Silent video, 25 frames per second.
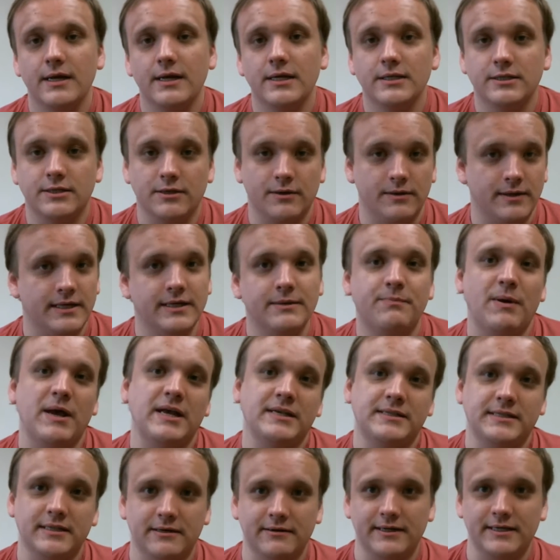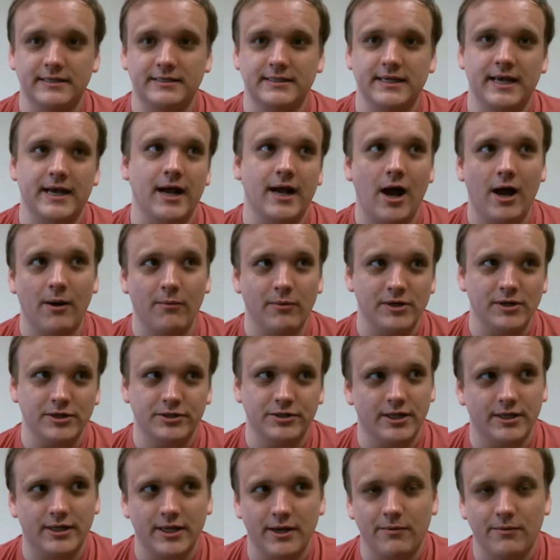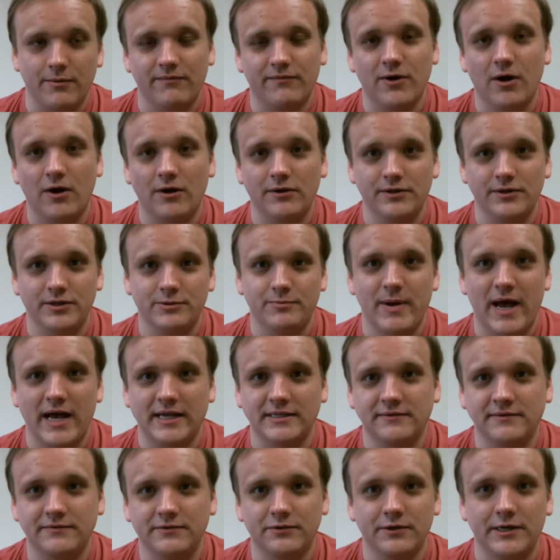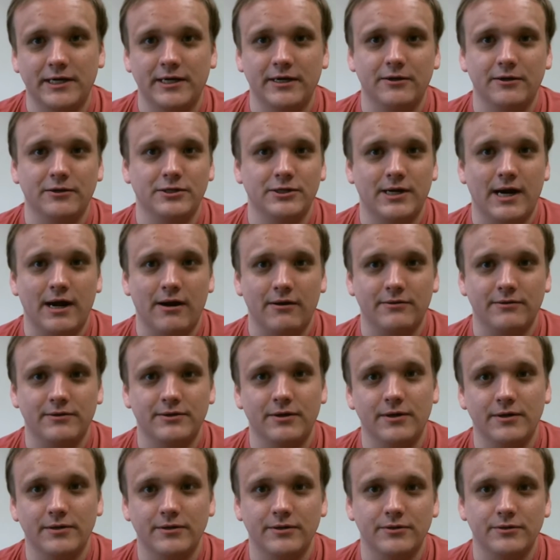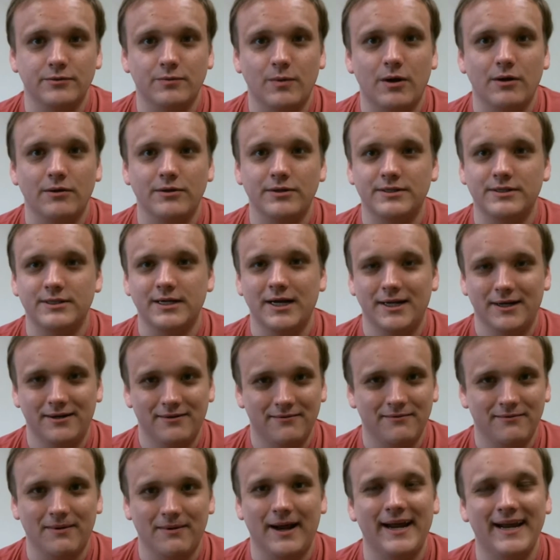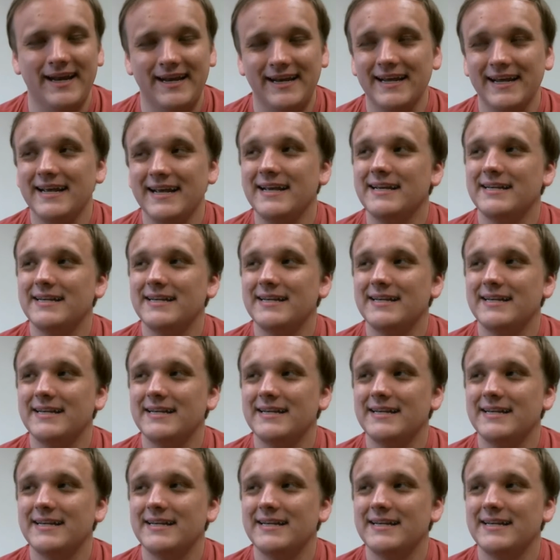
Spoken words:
So he basically is saying, I wish that they would have called this massive sea creature out to swallow the sun, right?